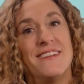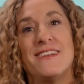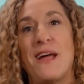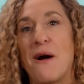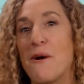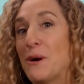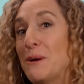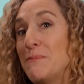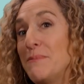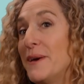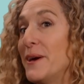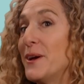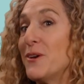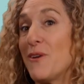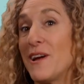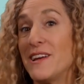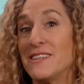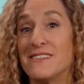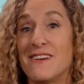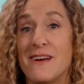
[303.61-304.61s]
now could be a
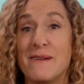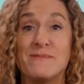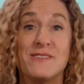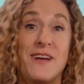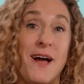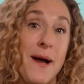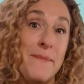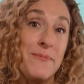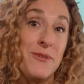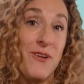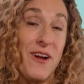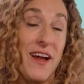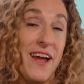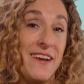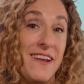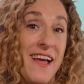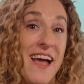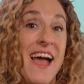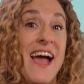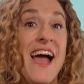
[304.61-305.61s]
great time to upgrade